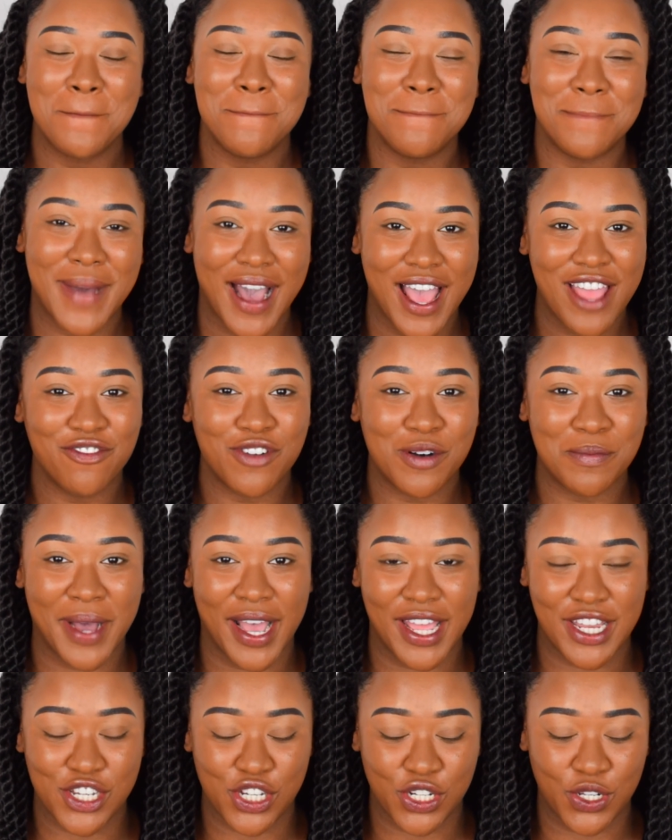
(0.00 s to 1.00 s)
might
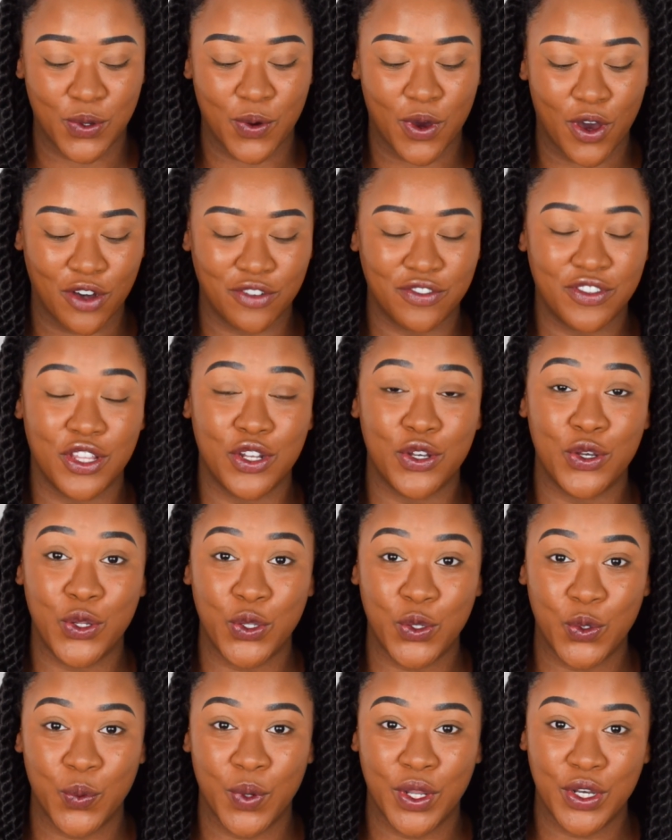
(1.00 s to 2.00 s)
remind you of the
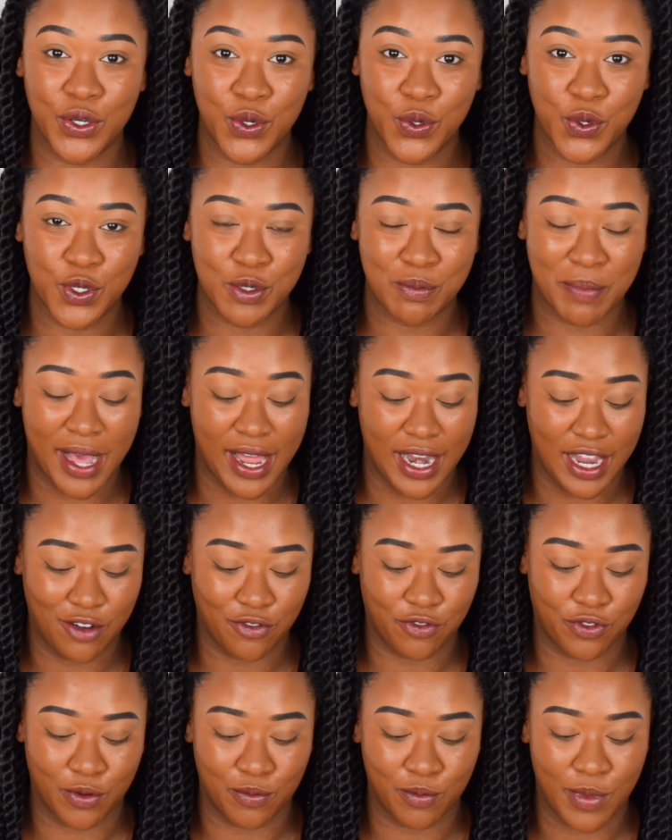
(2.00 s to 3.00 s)
new nude
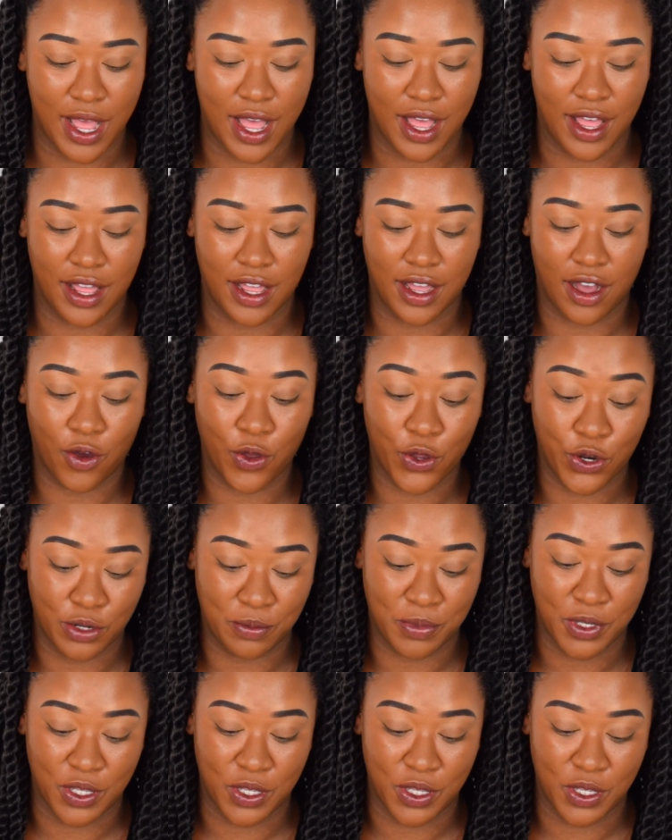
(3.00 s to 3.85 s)
palette from uh, Huda